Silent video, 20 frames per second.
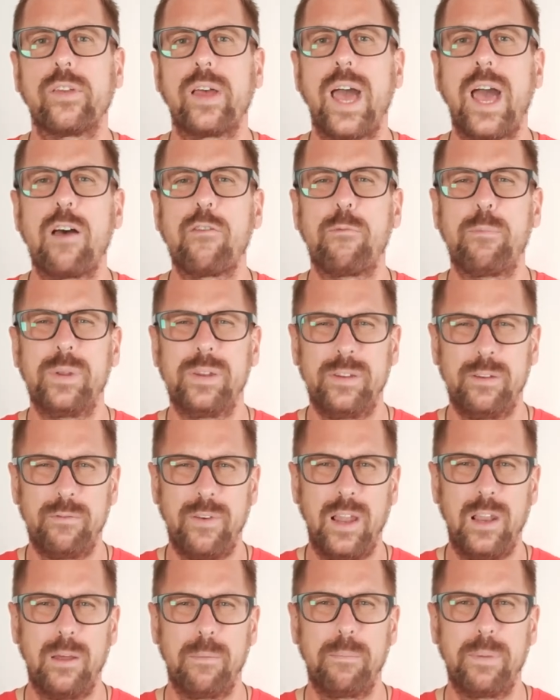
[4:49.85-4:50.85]
I have been
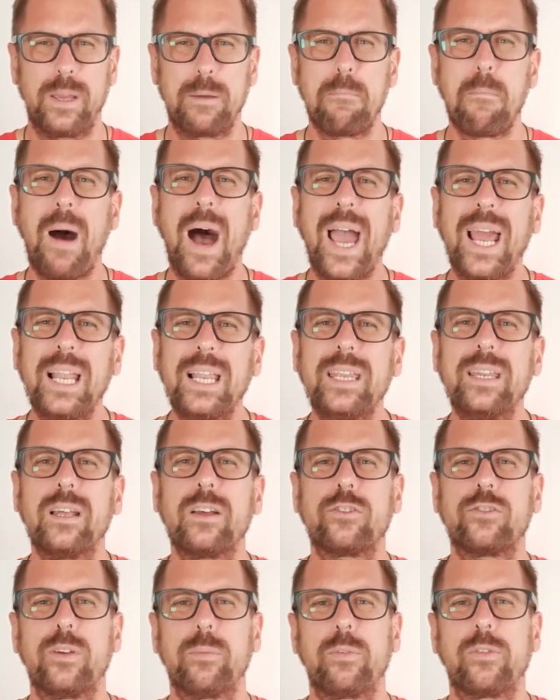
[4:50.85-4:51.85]
developing my
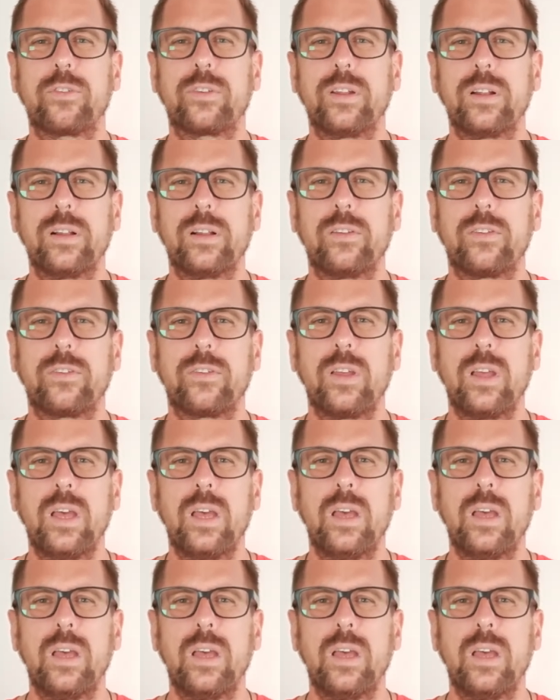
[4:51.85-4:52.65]
leadership skills